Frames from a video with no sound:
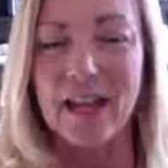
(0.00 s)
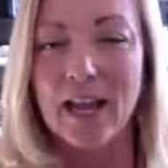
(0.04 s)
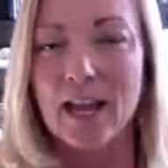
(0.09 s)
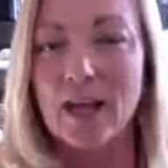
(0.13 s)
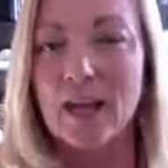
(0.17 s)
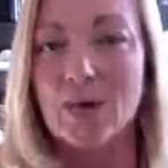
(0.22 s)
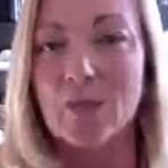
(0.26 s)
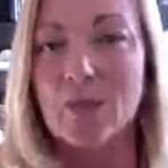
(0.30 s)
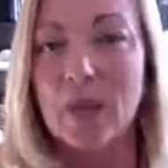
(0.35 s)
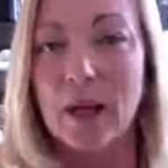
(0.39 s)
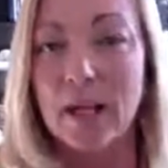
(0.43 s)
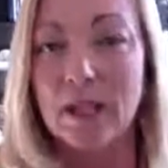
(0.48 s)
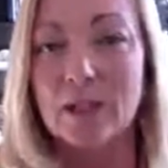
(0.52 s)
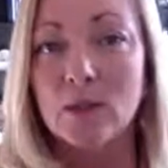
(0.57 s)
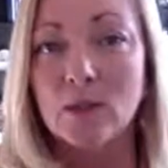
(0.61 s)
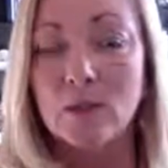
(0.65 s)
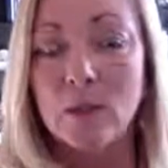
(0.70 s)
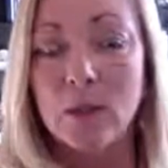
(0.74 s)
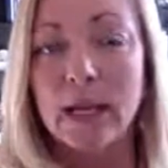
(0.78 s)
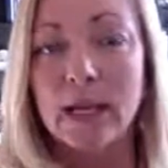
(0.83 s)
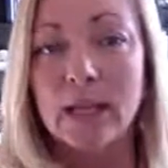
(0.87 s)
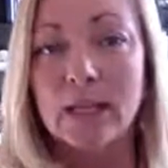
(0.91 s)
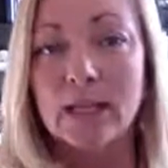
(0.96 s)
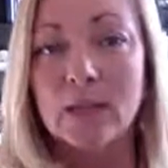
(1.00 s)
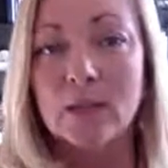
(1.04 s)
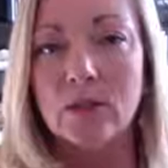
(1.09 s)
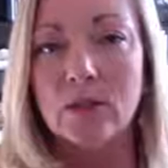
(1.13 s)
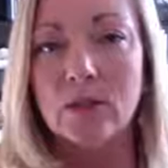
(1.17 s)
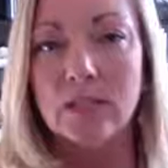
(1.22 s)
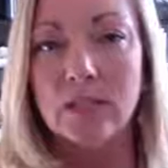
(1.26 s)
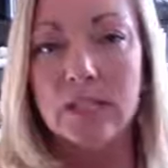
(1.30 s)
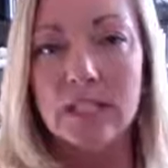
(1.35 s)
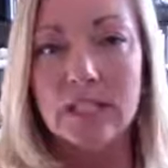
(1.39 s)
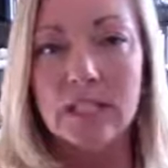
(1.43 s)
And the best way to
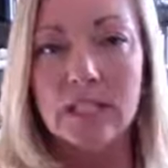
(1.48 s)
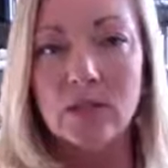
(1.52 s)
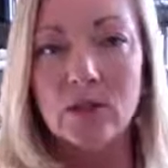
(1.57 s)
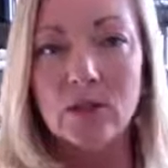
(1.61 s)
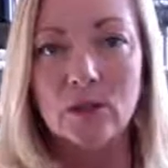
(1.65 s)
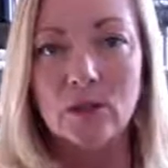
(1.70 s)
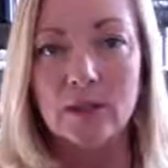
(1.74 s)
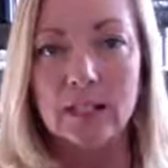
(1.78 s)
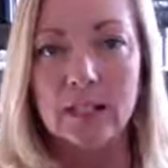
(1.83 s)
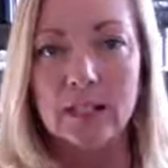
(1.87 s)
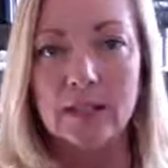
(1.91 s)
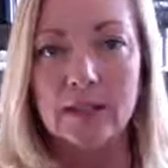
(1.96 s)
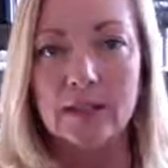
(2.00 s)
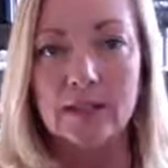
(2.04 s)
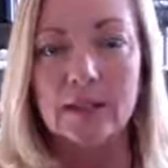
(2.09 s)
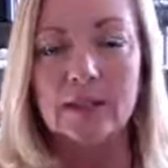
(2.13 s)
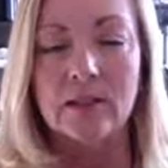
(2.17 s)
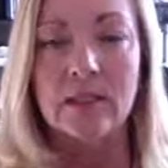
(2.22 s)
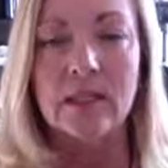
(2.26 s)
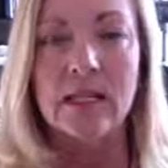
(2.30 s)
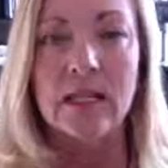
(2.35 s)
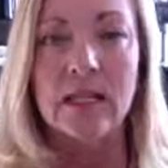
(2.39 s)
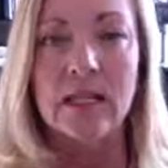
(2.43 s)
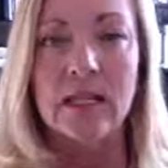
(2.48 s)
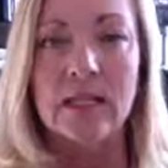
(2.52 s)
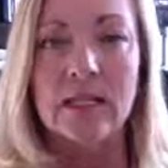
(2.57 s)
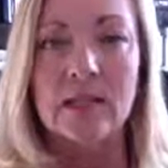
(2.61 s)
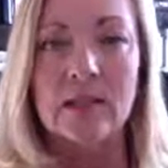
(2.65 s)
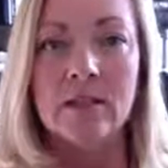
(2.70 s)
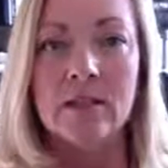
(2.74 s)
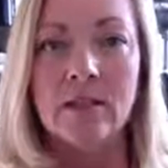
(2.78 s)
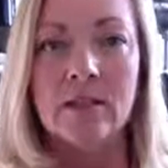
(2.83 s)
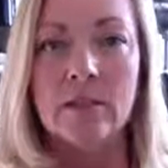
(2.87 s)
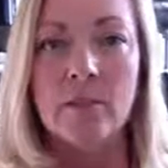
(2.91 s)
seed your list
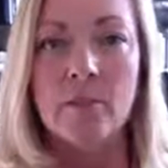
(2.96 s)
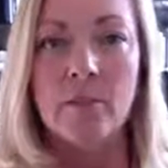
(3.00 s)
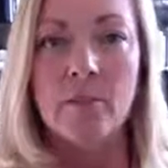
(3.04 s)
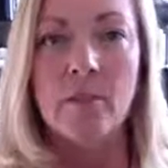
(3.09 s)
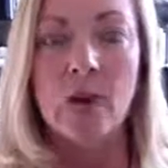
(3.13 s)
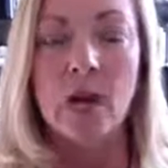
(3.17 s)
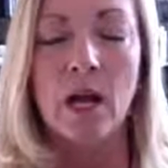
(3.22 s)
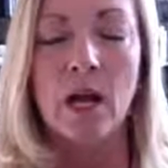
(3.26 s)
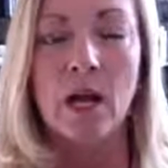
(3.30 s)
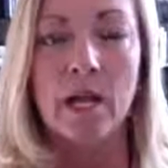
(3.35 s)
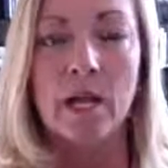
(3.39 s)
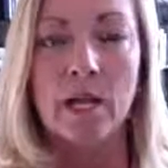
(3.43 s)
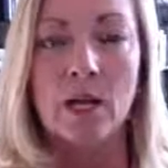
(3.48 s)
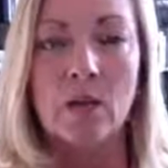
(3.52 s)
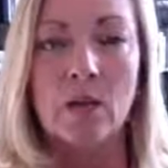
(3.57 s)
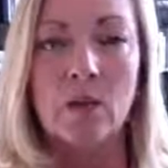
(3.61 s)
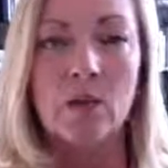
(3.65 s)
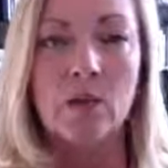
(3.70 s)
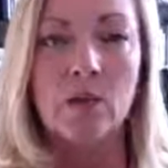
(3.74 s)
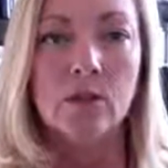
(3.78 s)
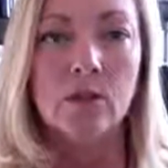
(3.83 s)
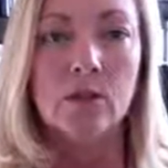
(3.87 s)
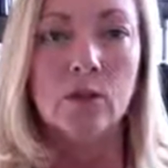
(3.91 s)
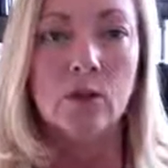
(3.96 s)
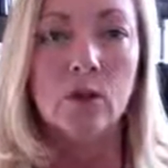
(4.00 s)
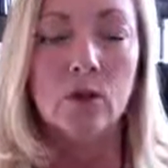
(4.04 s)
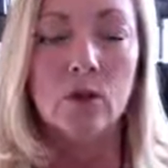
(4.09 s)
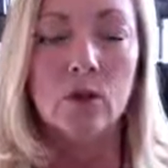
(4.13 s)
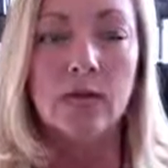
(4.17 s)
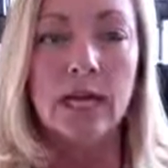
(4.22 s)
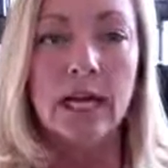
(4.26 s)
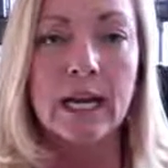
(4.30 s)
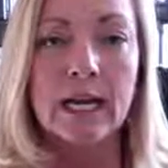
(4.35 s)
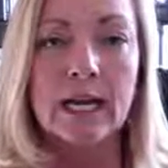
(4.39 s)
is by
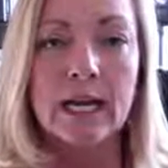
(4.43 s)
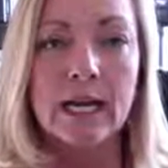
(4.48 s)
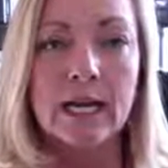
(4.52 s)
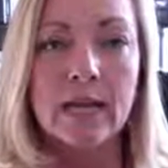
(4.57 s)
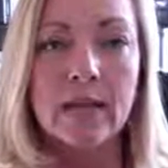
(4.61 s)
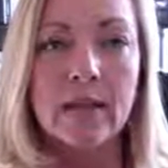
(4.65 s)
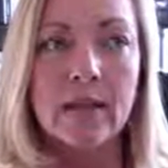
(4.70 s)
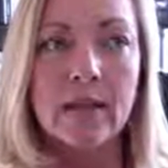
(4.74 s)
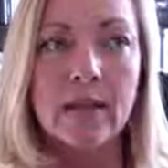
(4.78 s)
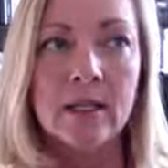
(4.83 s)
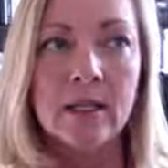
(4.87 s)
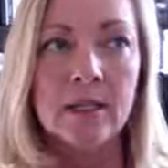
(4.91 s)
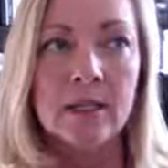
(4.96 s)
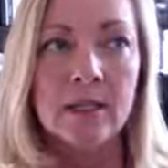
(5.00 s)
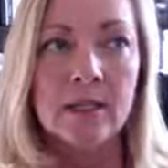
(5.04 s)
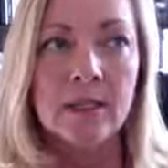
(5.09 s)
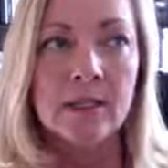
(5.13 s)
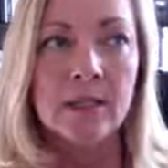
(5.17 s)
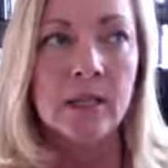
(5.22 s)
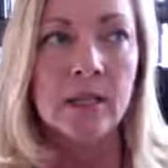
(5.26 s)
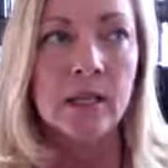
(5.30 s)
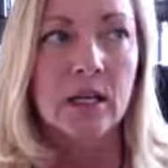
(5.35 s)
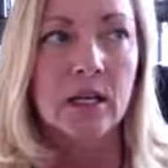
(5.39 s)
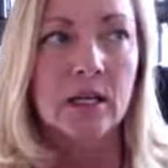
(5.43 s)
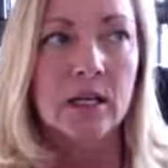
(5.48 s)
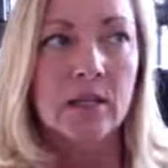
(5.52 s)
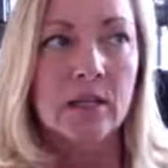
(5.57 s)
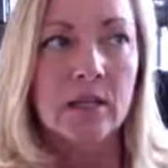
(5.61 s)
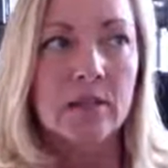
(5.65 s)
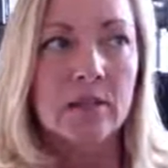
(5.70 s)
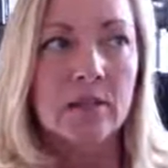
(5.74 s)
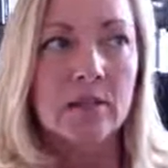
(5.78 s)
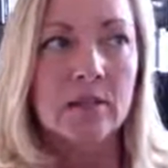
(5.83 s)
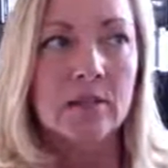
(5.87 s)
creating
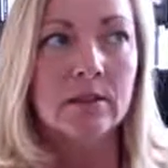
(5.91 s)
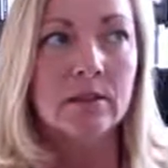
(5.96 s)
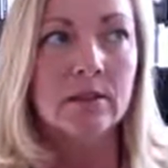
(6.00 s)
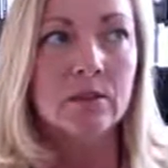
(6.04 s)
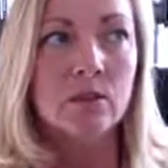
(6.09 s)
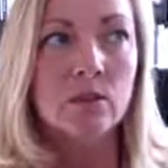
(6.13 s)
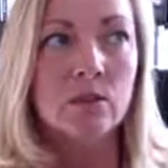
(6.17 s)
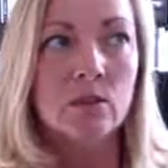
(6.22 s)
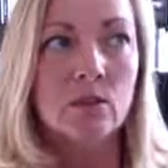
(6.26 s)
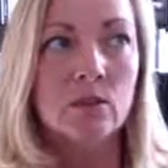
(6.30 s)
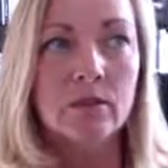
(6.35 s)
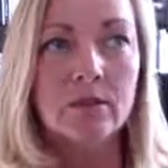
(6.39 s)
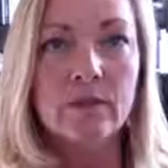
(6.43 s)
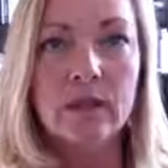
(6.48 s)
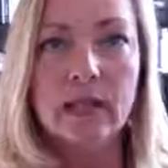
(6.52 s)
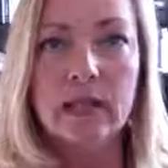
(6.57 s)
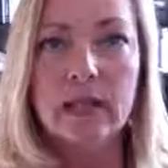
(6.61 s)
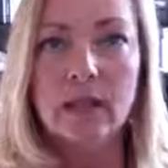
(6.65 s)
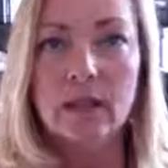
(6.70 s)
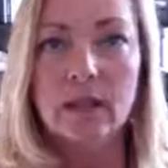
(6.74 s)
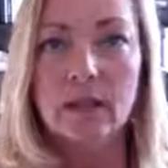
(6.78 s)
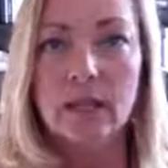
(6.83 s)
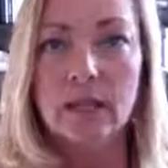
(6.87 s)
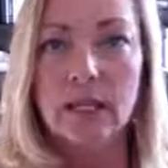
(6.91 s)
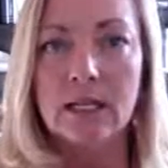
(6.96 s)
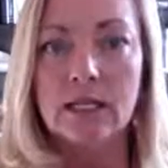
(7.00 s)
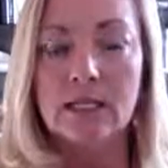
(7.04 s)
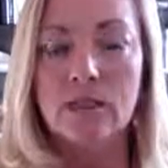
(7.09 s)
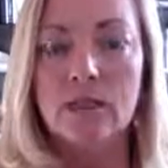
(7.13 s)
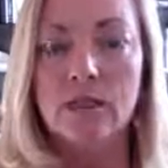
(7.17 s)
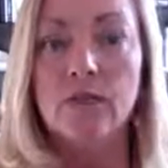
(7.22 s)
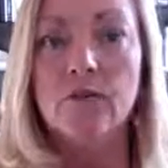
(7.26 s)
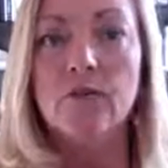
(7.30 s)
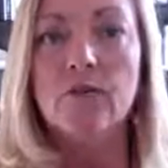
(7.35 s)
sort of like
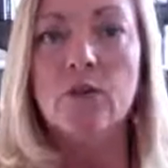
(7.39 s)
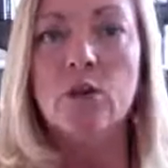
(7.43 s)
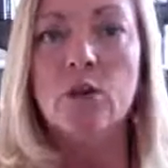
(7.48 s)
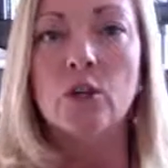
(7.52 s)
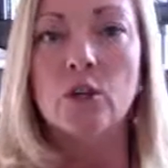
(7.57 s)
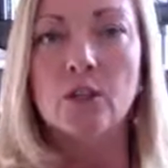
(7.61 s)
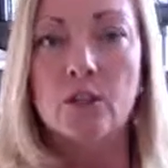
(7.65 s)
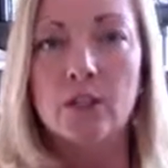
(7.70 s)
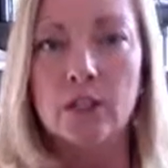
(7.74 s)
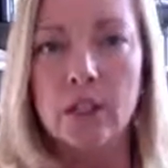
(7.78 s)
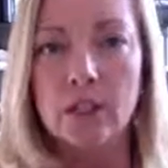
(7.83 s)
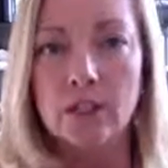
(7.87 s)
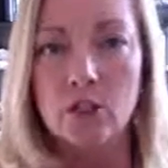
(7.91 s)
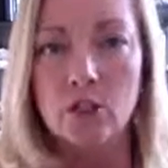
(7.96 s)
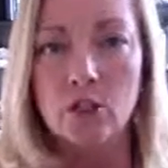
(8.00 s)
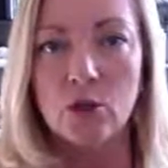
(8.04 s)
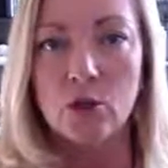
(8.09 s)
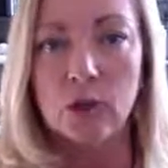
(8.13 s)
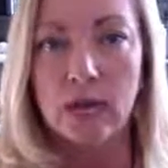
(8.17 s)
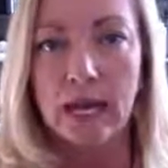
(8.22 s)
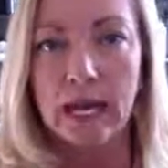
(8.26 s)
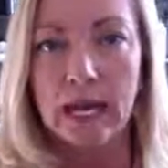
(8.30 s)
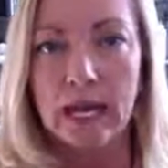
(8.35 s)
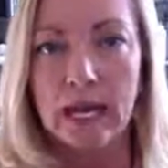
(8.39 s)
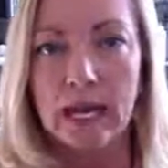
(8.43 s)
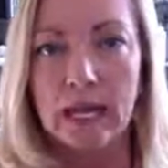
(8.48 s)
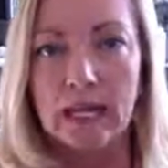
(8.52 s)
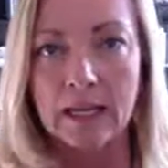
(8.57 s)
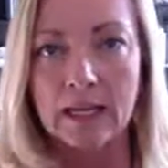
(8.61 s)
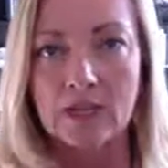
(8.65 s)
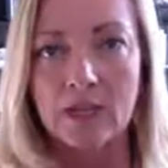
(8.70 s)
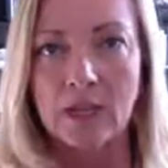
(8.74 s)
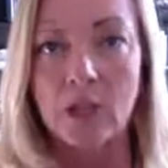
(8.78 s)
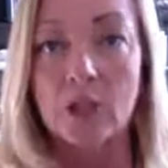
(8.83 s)
as diverse as you
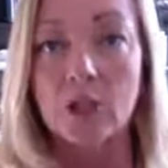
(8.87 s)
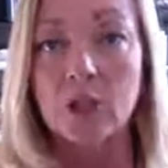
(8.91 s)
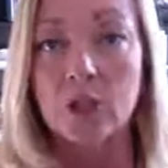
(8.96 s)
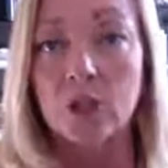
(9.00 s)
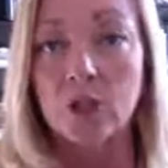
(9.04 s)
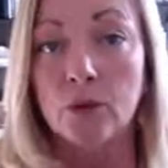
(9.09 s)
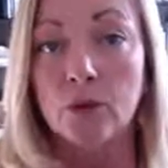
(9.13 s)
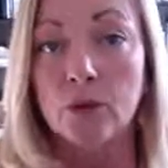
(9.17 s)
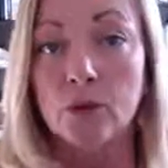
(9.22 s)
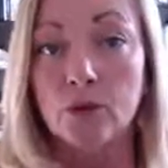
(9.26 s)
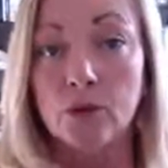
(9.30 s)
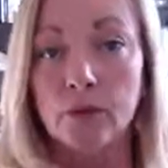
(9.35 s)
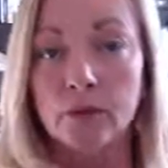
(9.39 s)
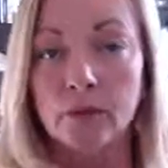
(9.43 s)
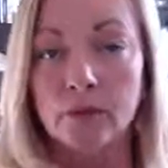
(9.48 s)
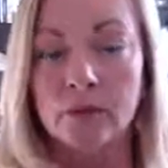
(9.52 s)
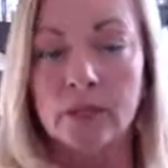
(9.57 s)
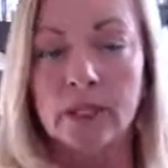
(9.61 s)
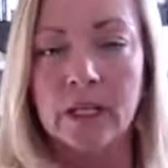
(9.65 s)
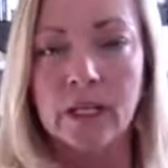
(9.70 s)
can a user.